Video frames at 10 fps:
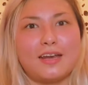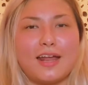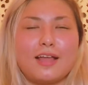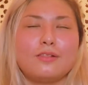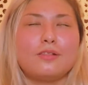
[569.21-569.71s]

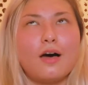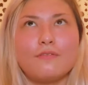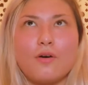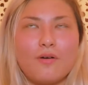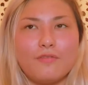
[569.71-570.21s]
I love
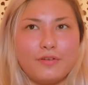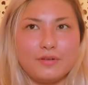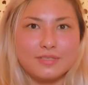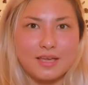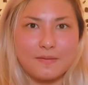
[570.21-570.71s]
Whole
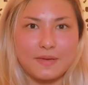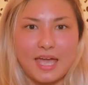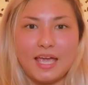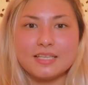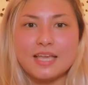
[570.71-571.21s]
Foods
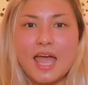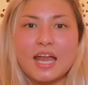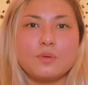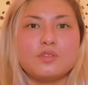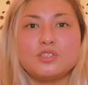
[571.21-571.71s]
cupcakes, and
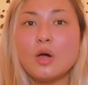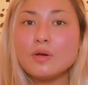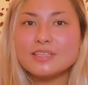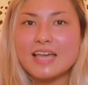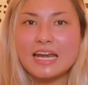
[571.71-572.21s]
I was so
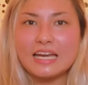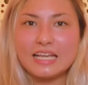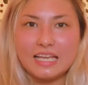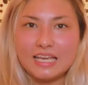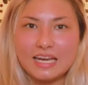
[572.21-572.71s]
excited
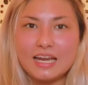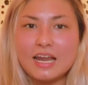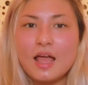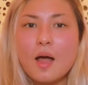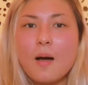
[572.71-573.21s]
to eat it,
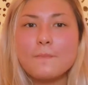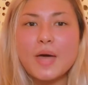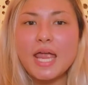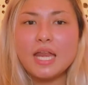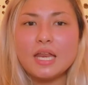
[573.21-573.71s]

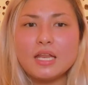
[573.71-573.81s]
but